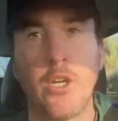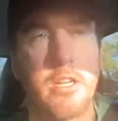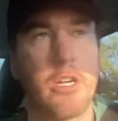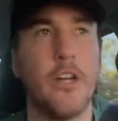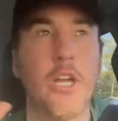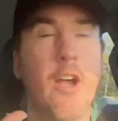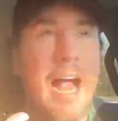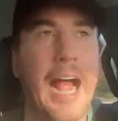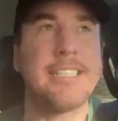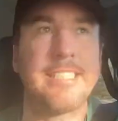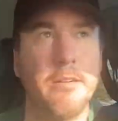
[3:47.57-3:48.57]
going on. There
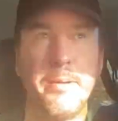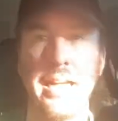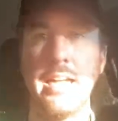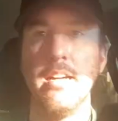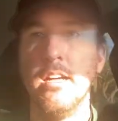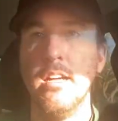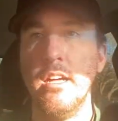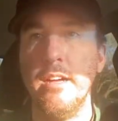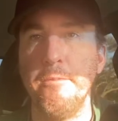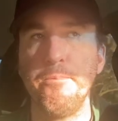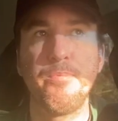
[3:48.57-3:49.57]
has to be.
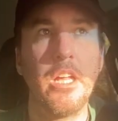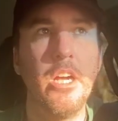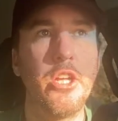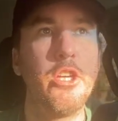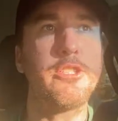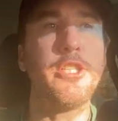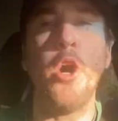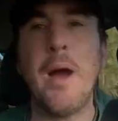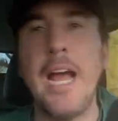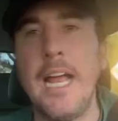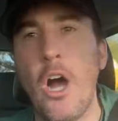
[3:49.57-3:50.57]
There's no
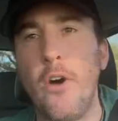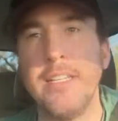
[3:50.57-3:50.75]
way all